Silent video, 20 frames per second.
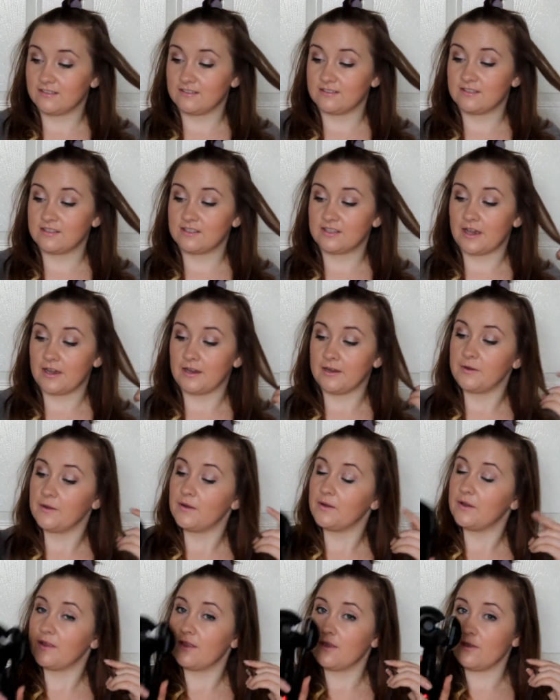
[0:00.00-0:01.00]
so
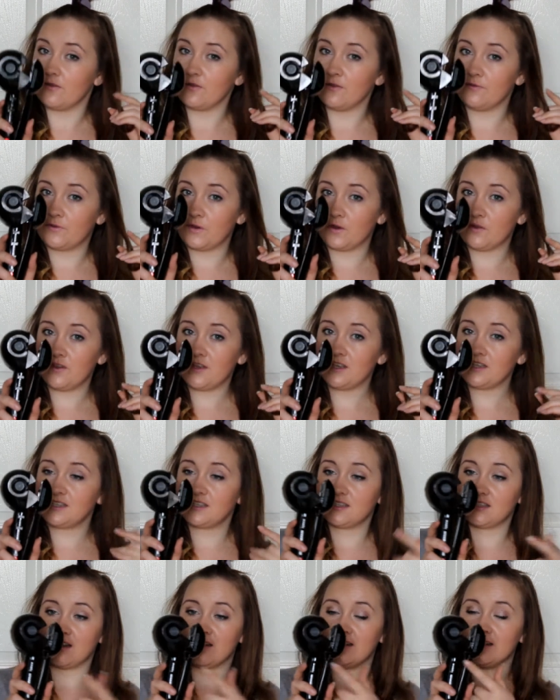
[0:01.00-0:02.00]
you've got this
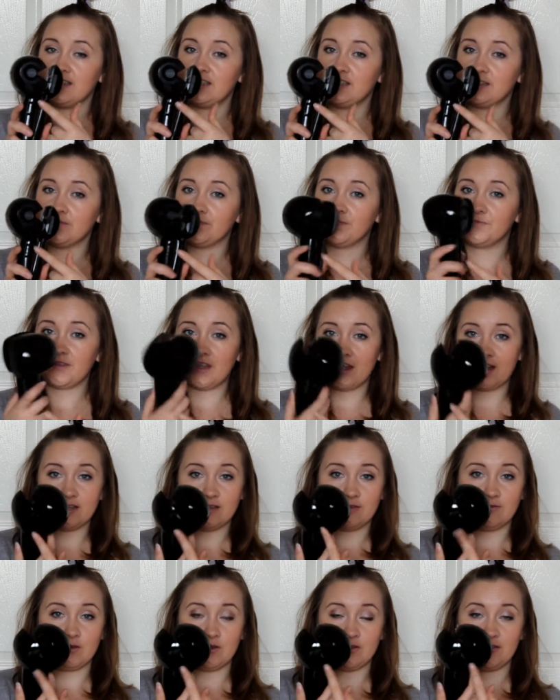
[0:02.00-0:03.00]
side and
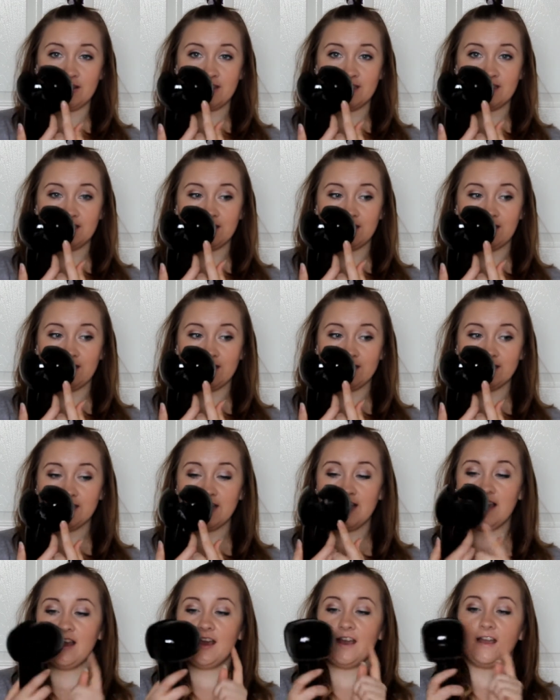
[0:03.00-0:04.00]
you've got this side,
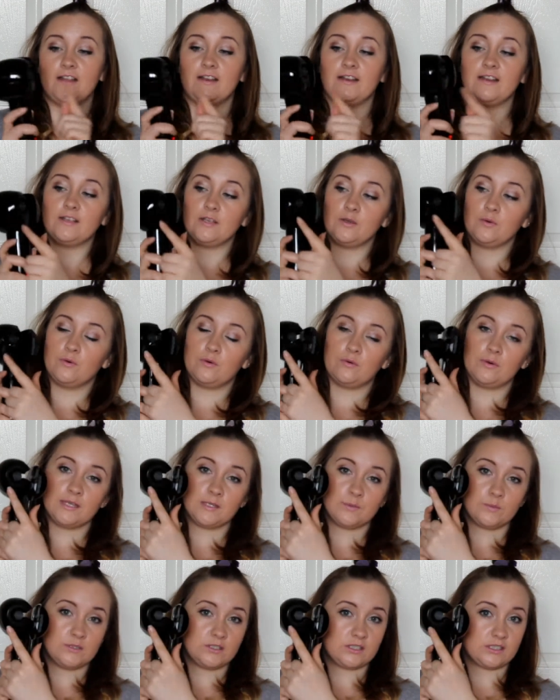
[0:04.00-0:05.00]
and you
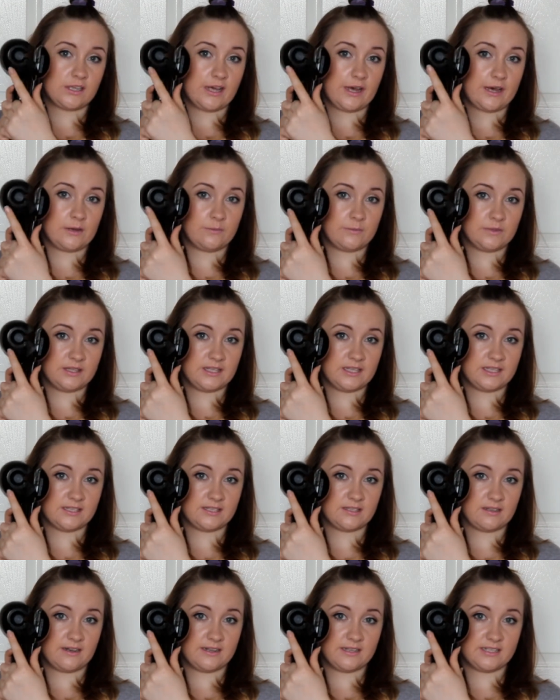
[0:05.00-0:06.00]
always want to curl with this
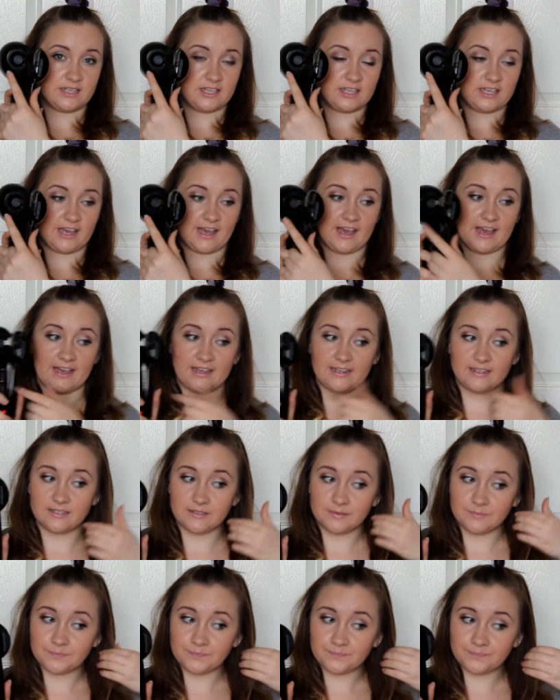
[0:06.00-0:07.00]
side to your head.
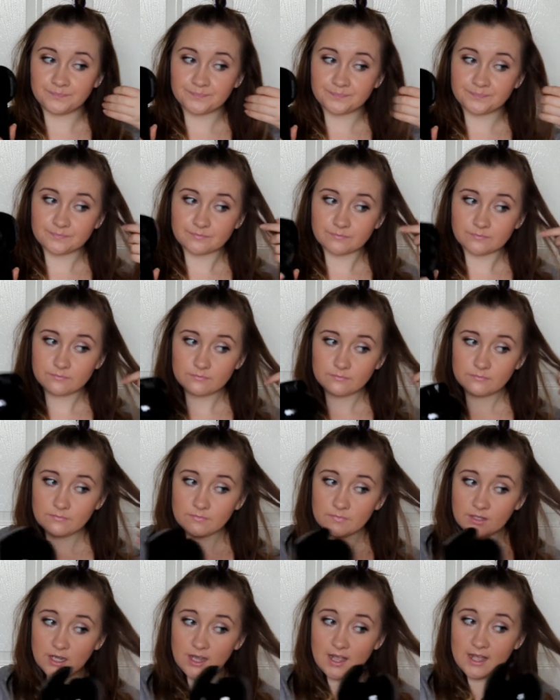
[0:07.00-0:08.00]

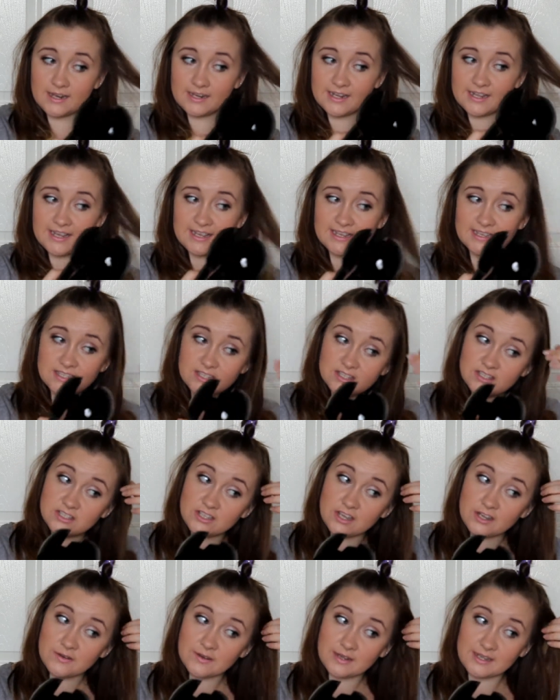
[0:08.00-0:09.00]
And it is
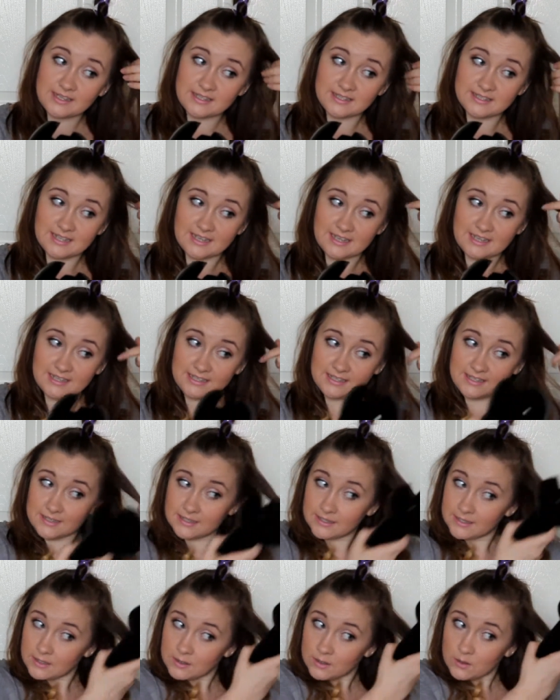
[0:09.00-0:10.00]
so easy.
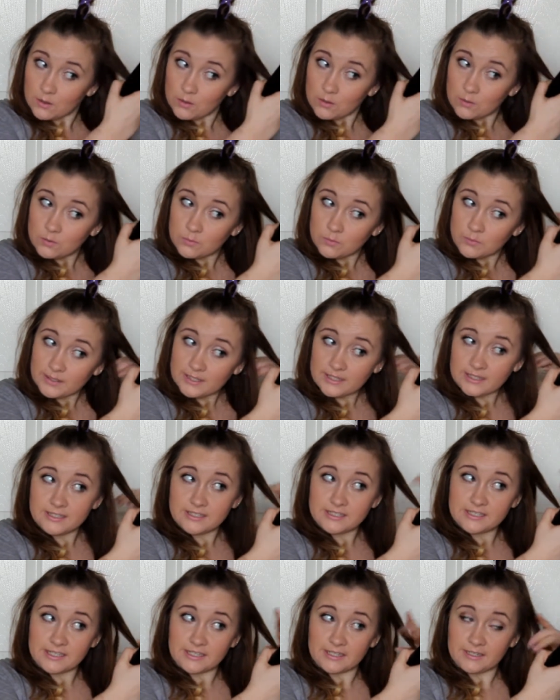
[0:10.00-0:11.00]
All we're going to
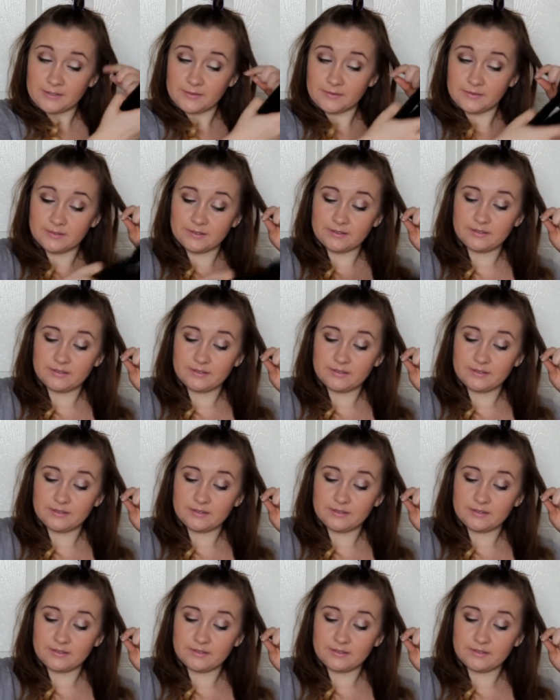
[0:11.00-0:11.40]
do